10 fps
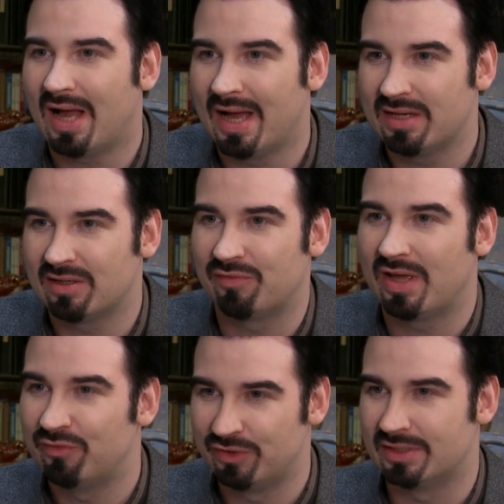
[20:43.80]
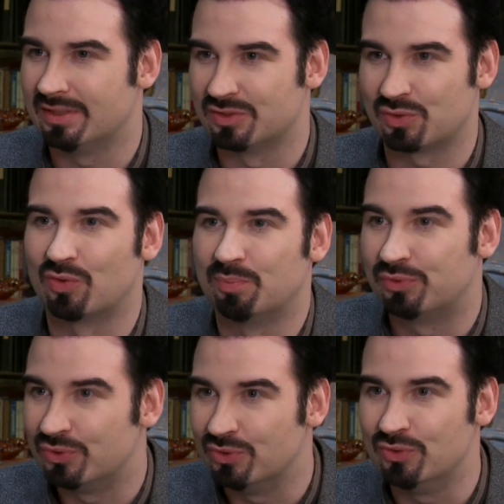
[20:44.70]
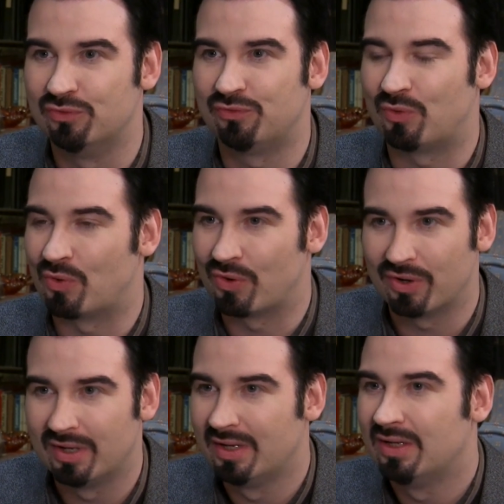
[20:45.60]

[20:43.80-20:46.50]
kind of evidence or proof or